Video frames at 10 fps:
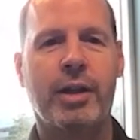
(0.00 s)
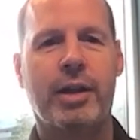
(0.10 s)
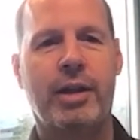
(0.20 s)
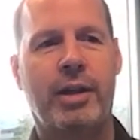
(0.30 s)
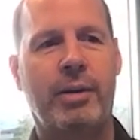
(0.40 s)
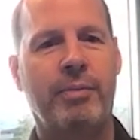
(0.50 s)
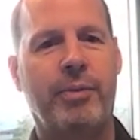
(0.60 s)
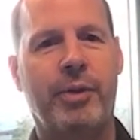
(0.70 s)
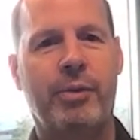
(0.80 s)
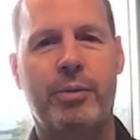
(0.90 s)
Um,
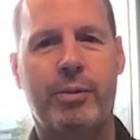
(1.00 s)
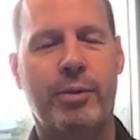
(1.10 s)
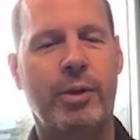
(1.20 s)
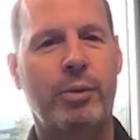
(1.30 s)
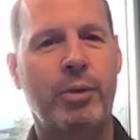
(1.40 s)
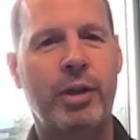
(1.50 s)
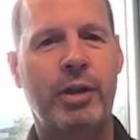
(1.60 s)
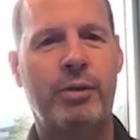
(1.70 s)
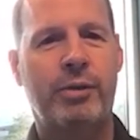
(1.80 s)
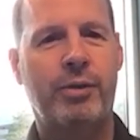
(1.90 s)
we're
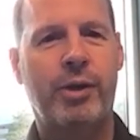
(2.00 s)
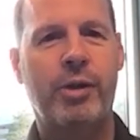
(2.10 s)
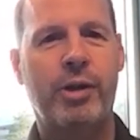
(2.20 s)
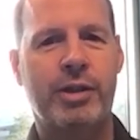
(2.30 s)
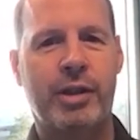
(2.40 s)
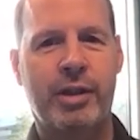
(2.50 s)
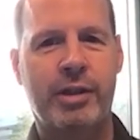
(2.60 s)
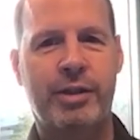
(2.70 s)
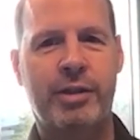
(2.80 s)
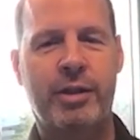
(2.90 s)
really focused
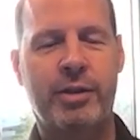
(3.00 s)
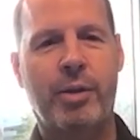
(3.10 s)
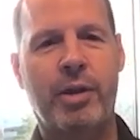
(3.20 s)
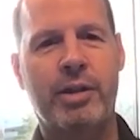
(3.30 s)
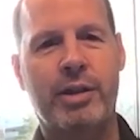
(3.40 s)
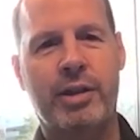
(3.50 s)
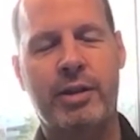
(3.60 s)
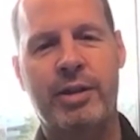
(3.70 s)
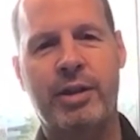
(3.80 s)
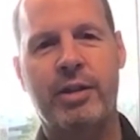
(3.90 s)
on as Mark said,
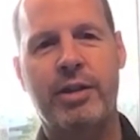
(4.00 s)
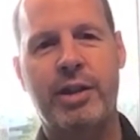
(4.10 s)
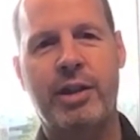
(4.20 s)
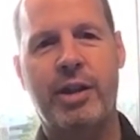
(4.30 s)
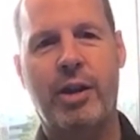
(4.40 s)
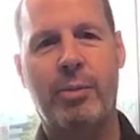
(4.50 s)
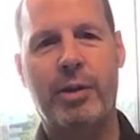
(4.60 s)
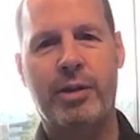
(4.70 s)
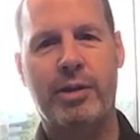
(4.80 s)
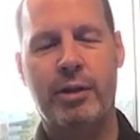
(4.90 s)
the cell and gene therapy
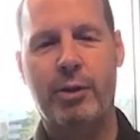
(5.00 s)
industry.